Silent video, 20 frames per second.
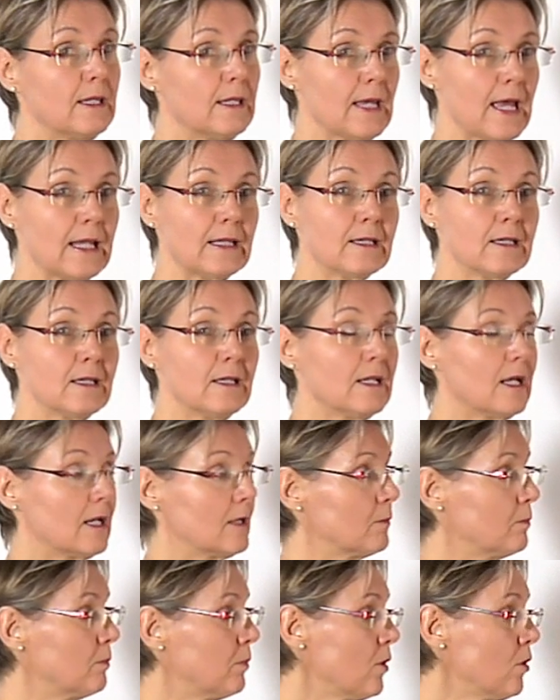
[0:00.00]
cattle
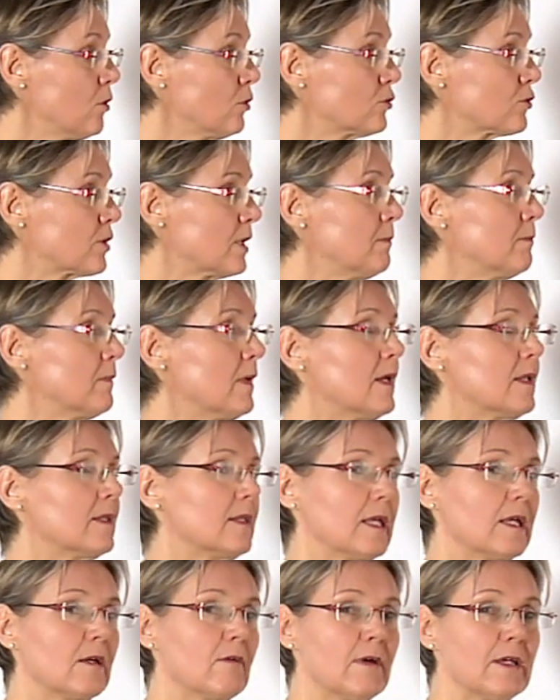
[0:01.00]
and poultry,
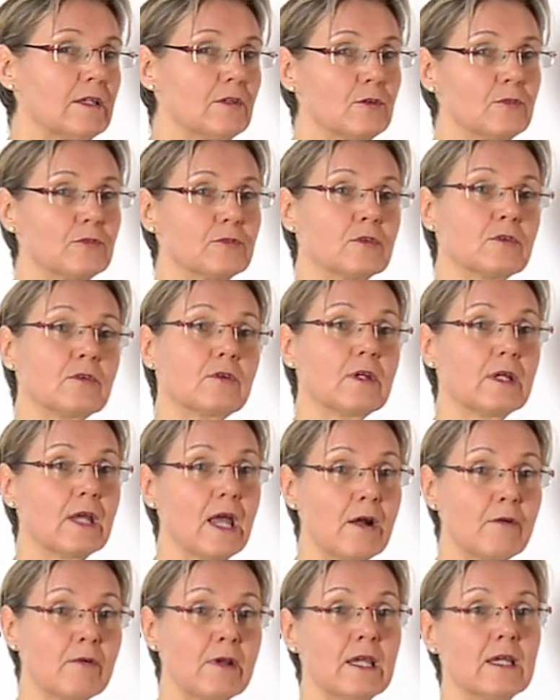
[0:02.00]
they quite often
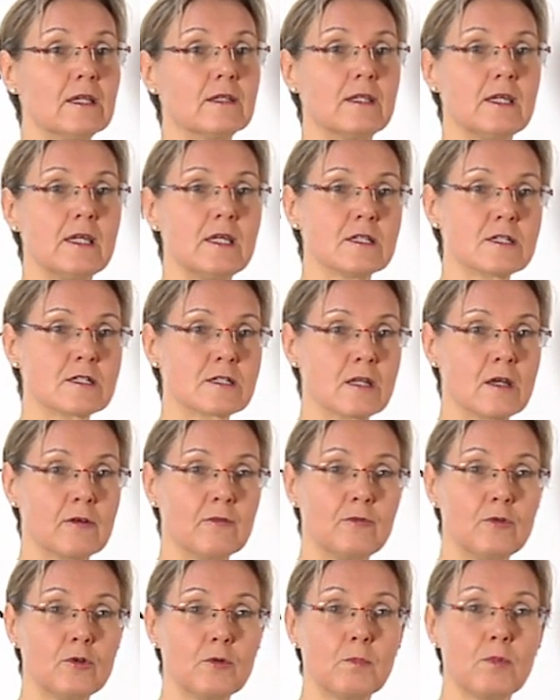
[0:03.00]
carry these uh,
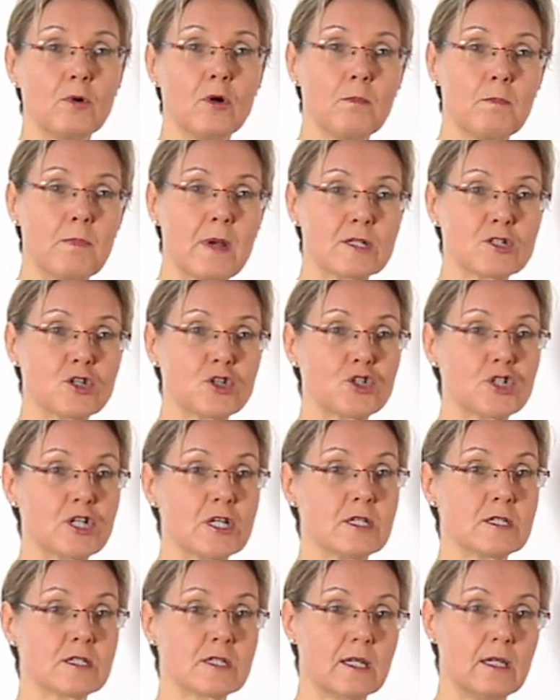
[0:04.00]
foodborne
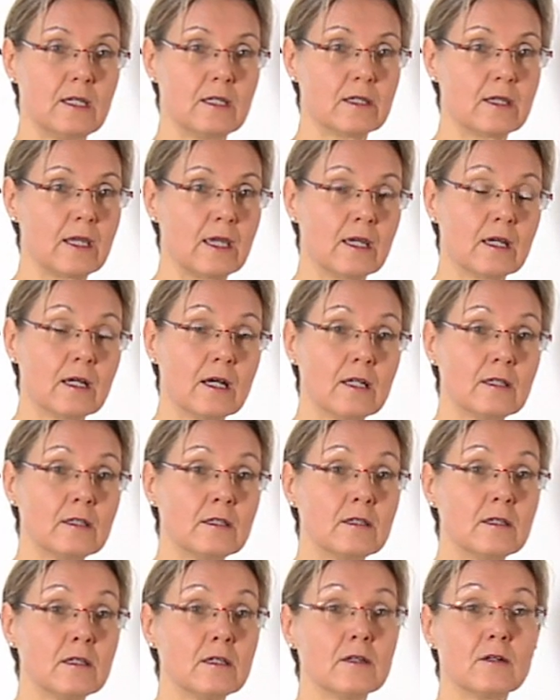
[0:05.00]
pathogens in their
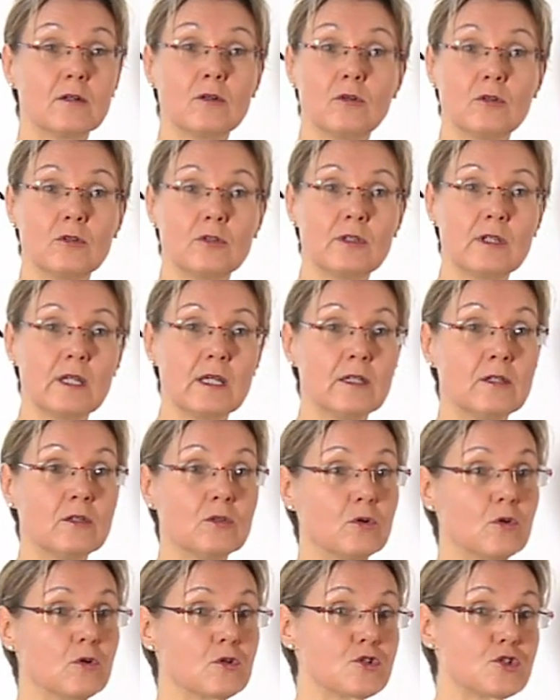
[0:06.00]
gut uh,
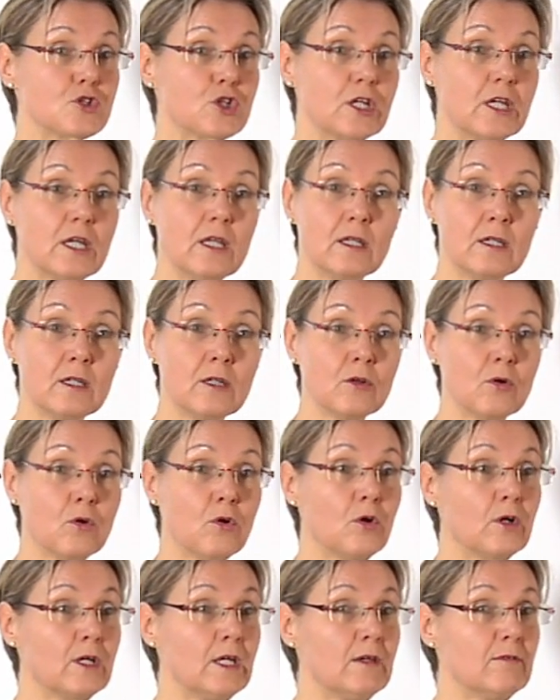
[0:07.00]
content or skin
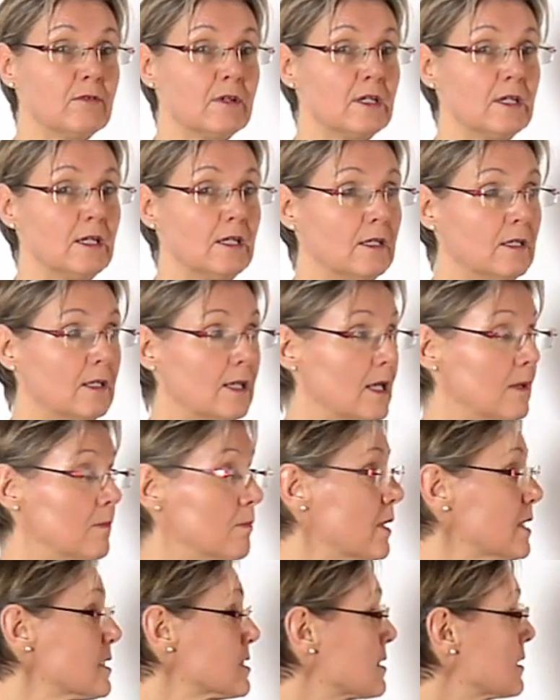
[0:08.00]
or even in their
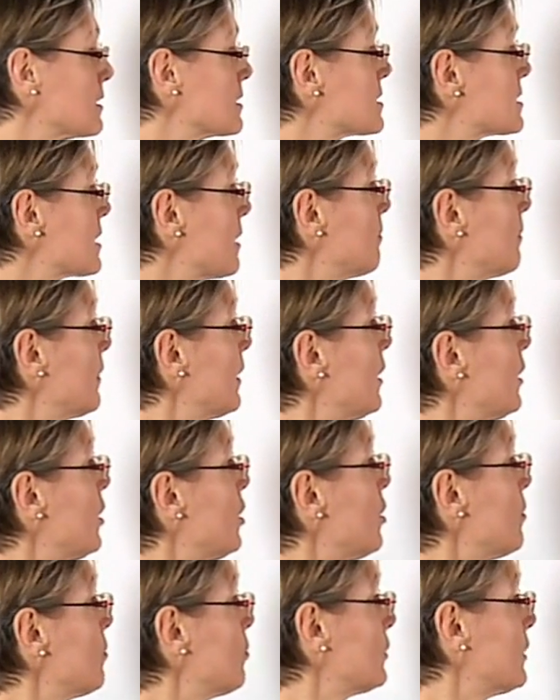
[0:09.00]
muscles.
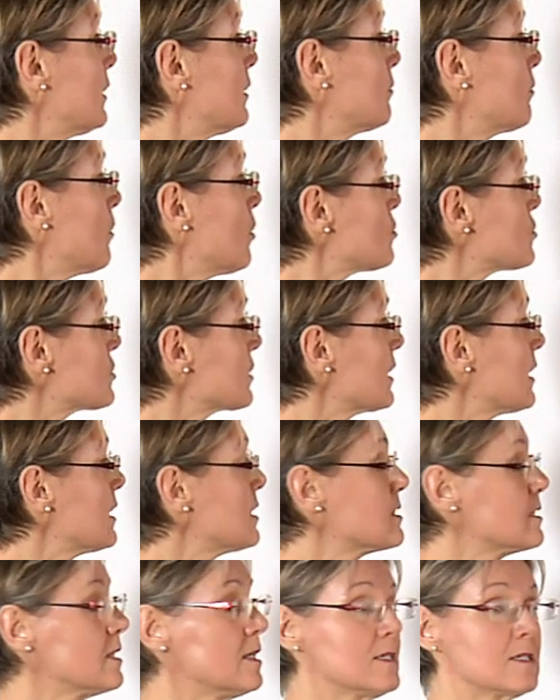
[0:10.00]
But in most
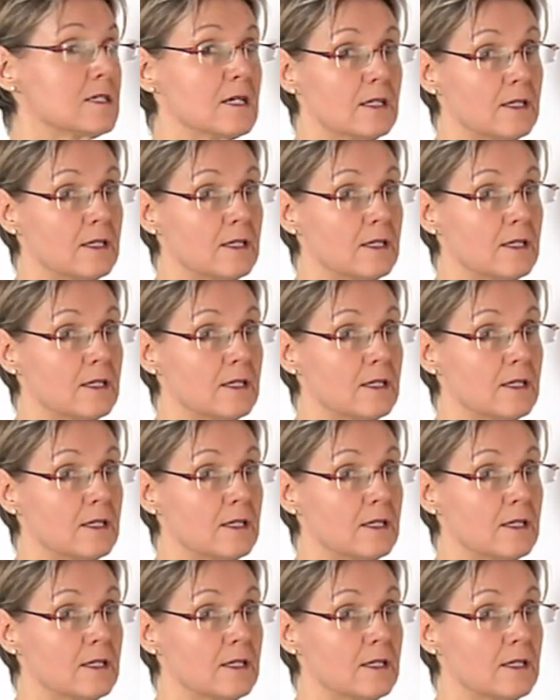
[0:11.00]
cases,